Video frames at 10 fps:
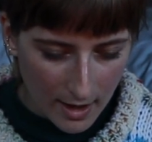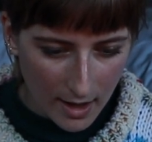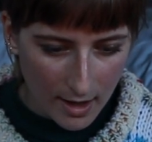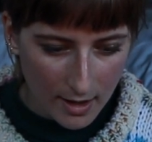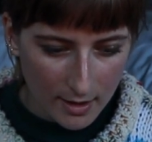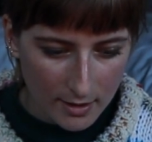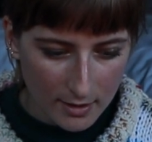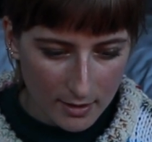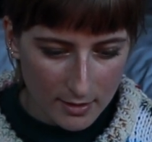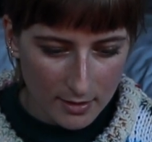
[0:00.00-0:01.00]

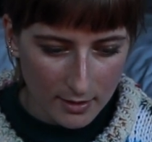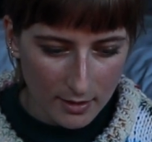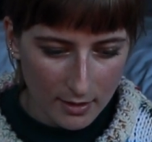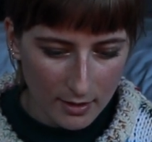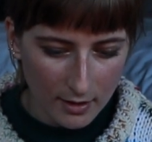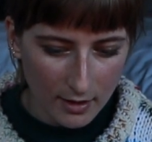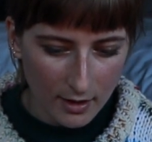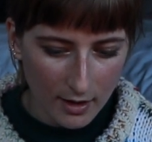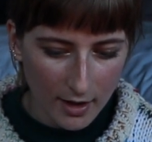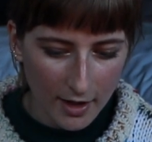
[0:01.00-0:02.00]
And
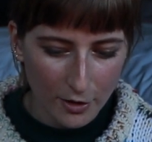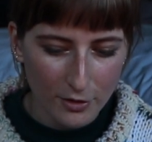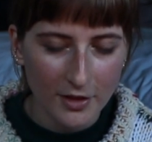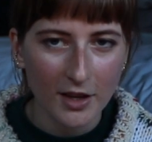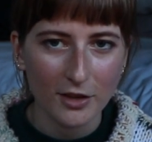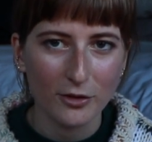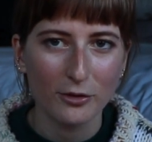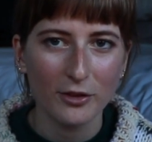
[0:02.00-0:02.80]
I don't think it's